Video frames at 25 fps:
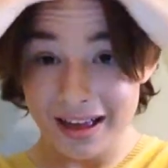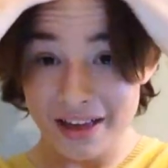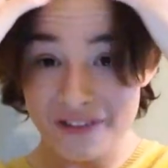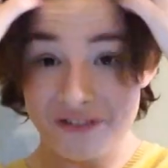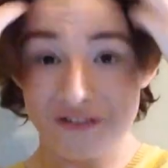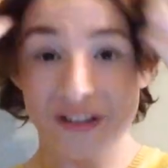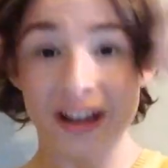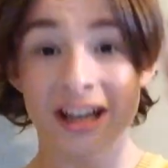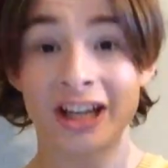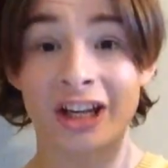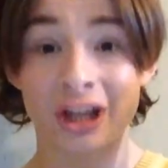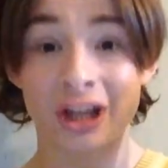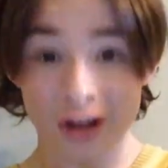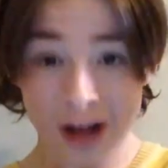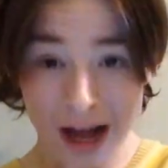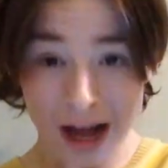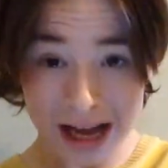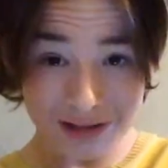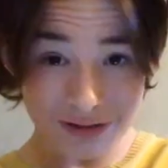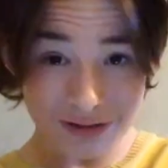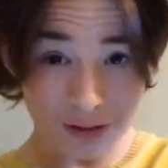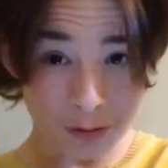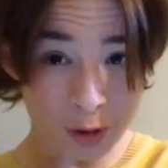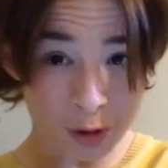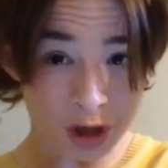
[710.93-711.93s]
Thank you
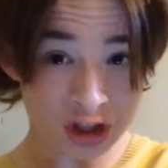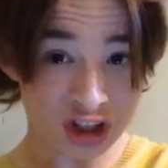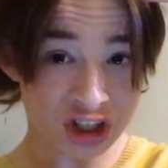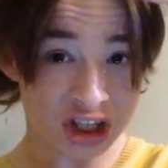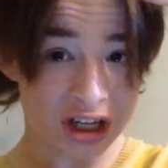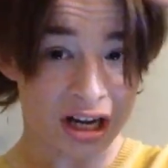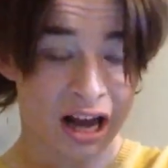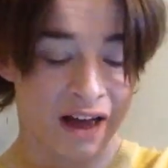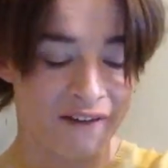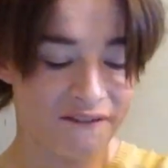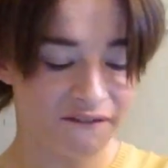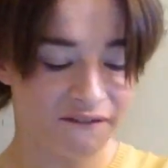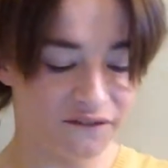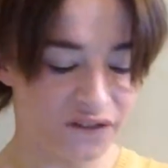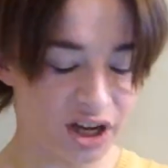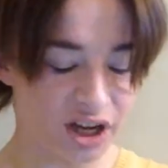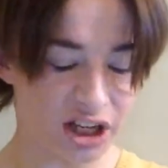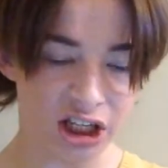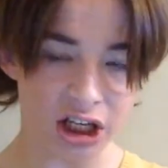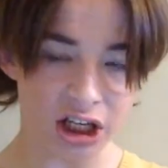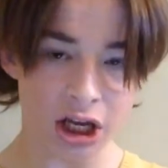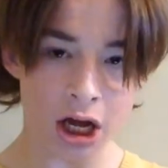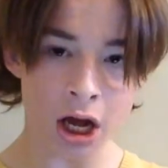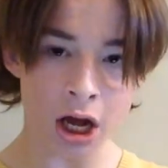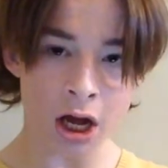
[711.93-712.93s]
guys for watching that
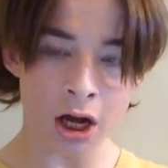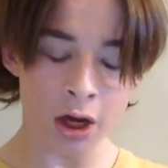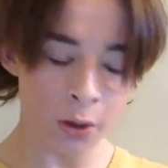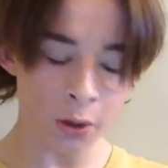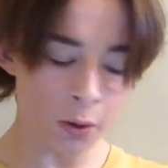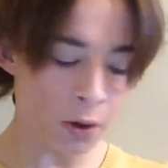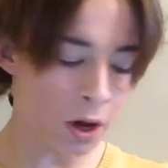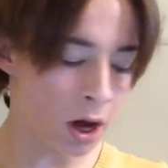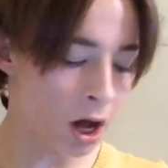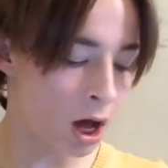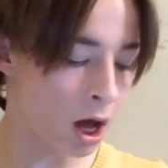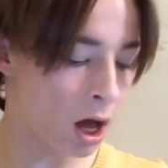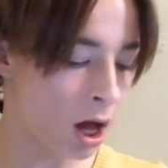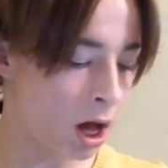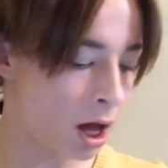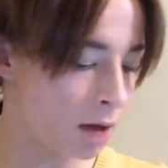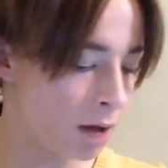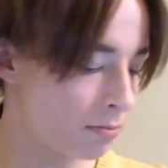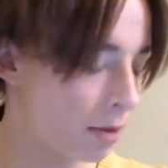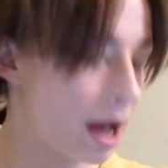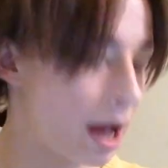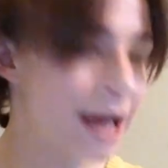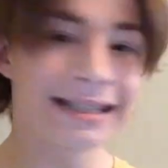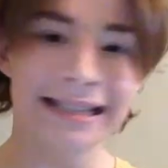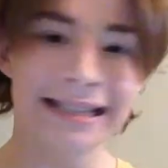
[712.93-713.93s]
video.
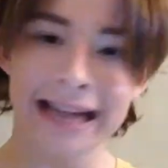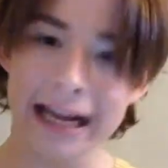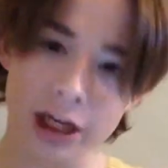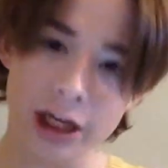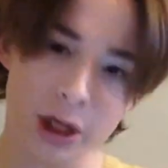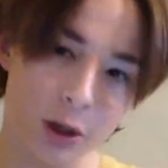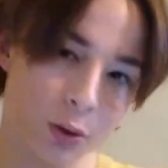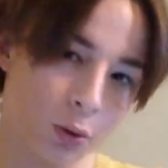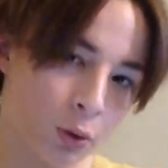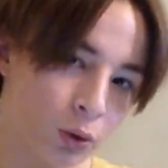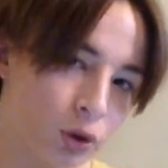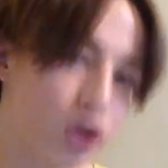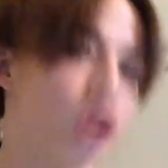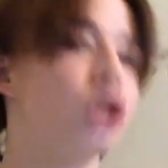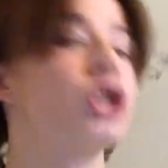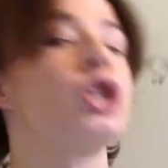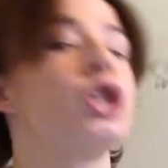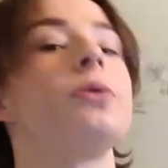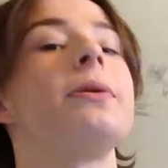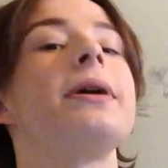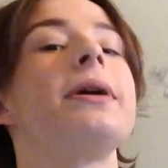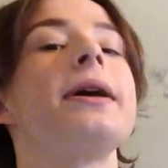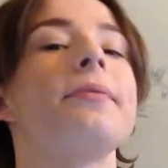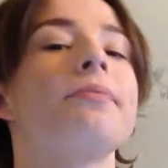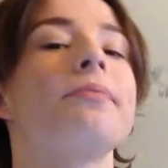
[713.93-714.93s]
I tag you all to
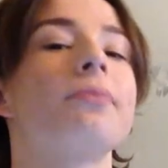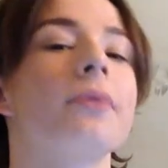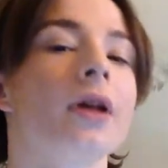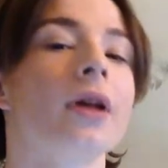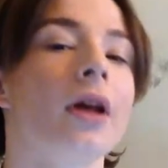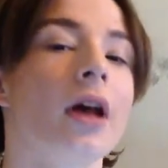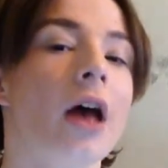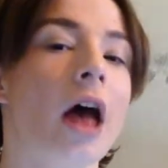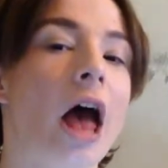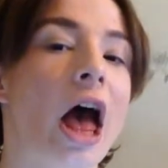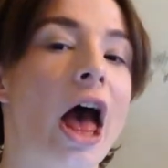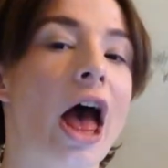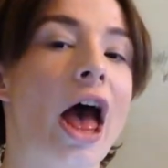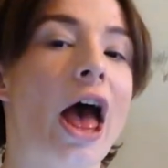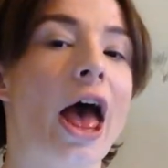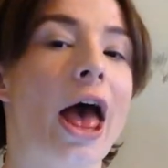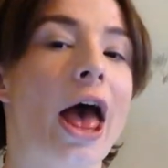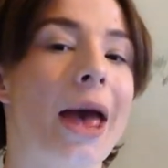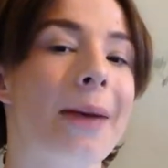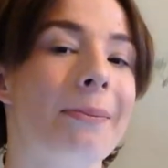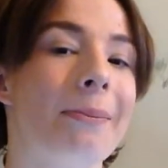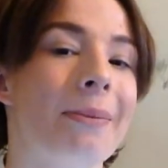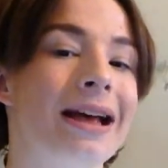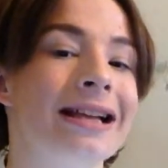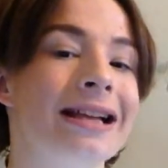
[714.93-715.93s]
do it.
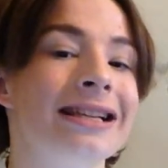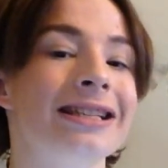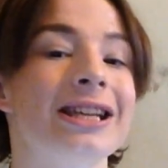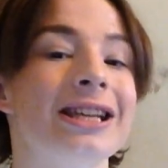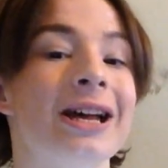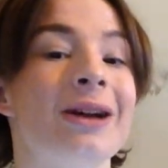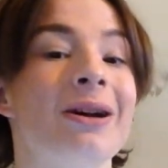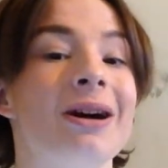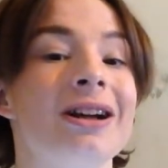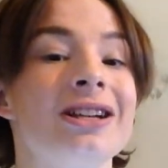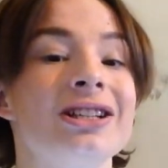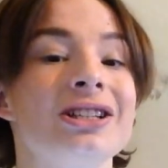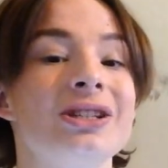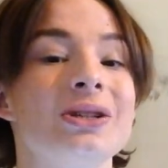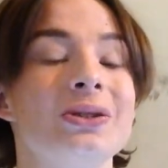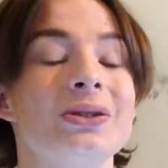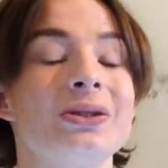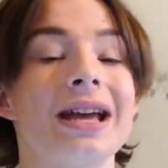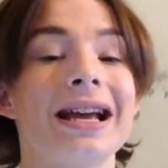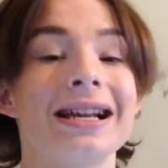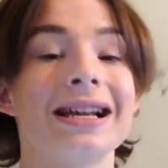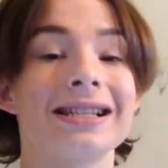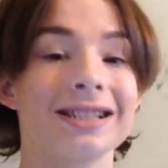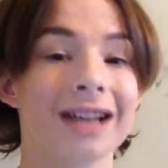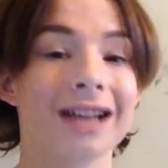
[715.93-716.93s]
And so until
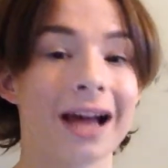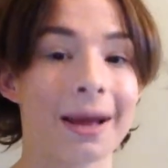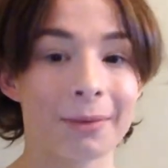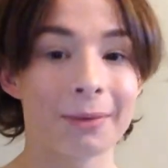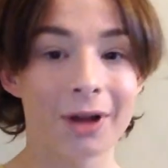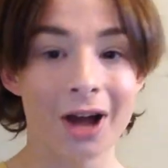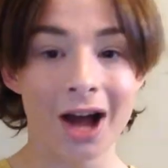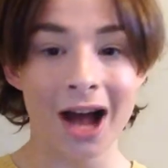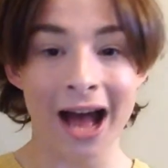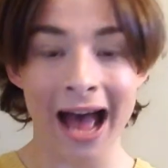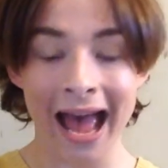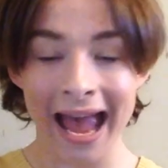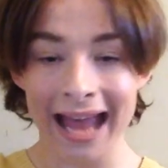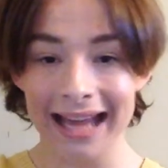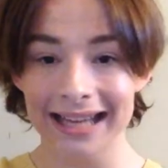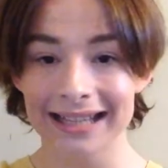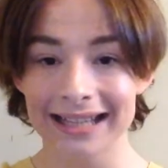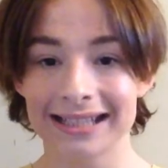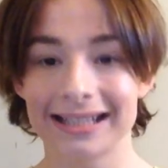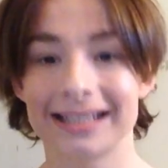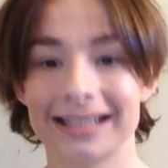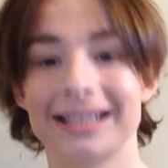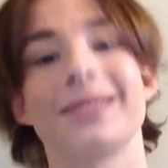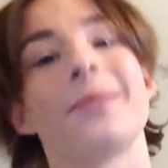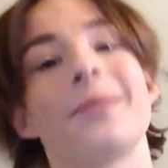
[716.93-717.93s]
next time,
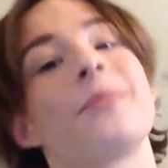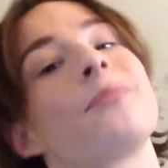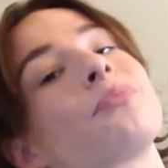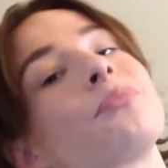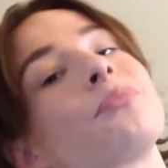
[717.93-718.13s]
guys,